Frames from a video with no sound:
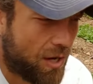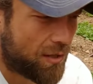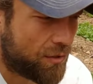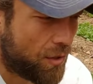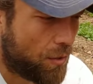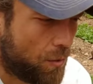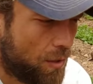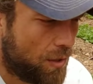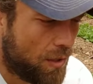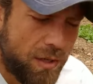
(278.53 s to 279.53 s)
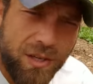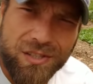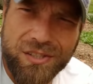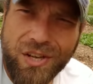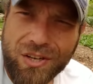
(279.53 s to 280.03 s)
also
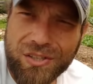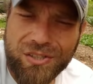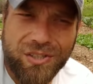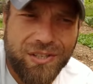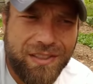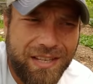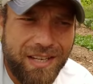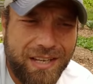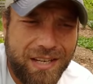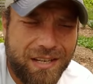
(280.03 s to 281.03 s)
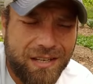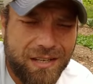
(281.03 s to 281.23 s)
sucks the